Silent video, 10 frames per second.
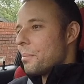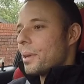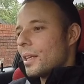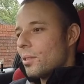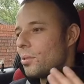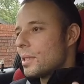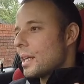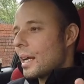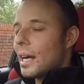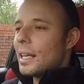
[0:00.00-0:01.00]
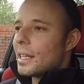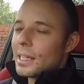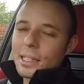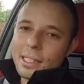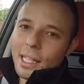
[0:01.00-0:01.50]
but I thought I can't
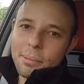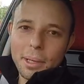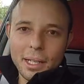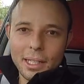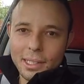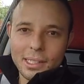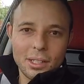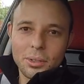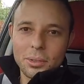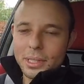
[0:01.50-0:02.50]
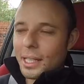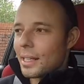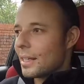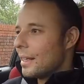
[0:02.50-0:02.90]
let the Type R get sold and